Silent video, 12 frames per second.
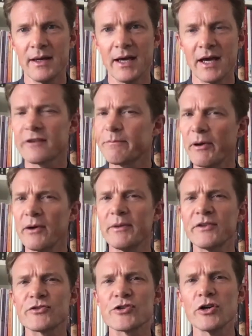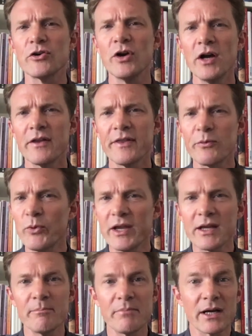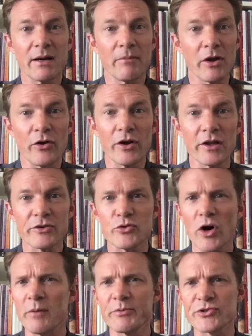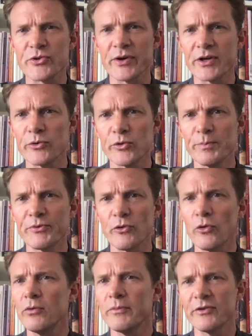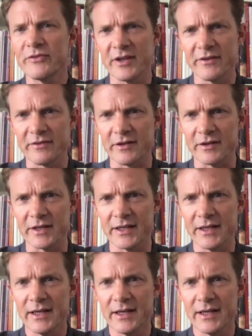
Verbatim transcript: Experiments show that we can become loyal to arbitrary groups almost instantly